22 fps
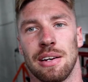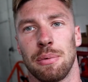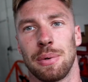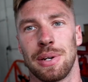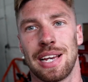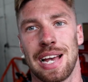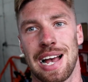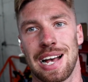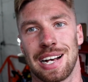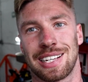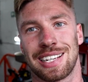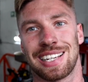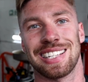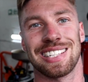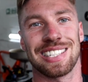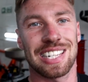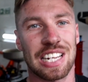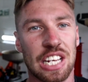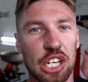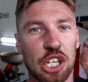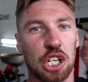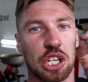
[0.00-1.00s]
Right, we are
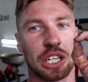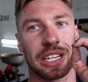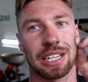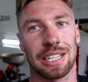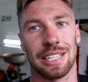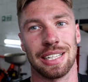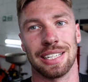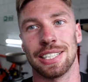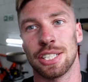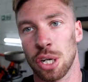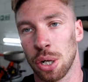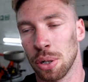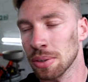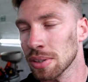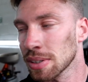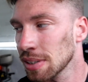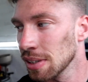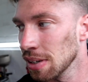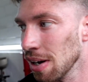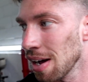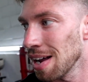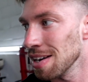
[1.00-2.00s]
conditionally
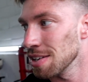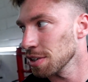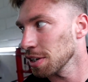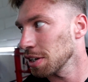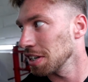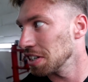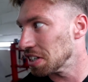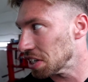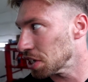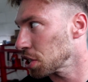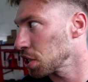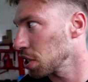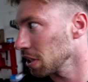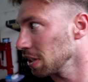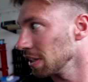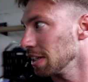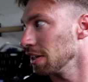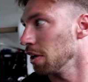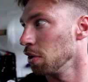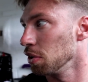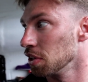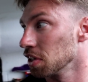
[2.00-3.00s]
done, and
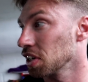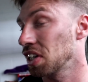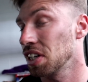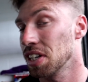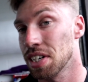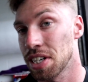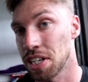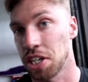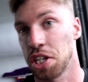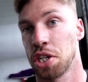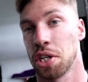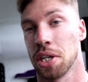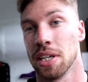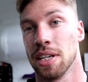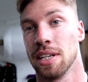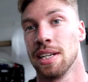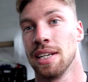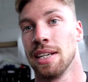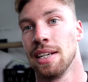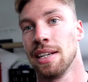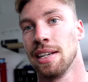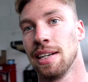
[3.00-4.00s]
conditionally on the condition
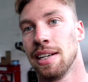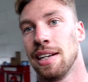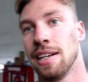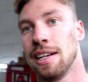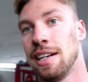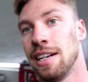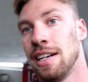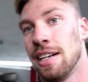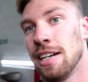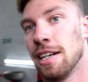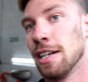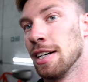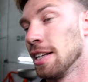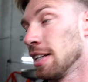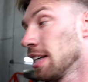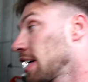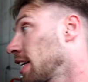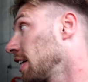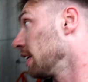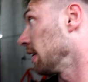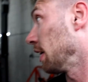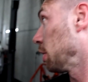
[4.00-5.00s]

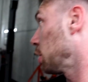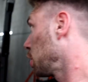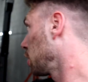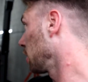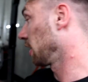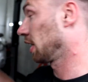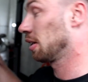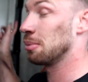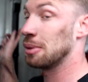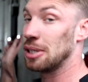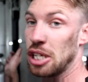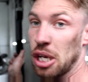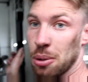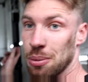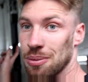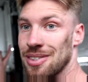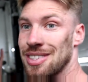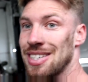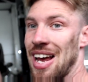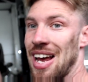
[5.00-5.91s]
that conditionally we don't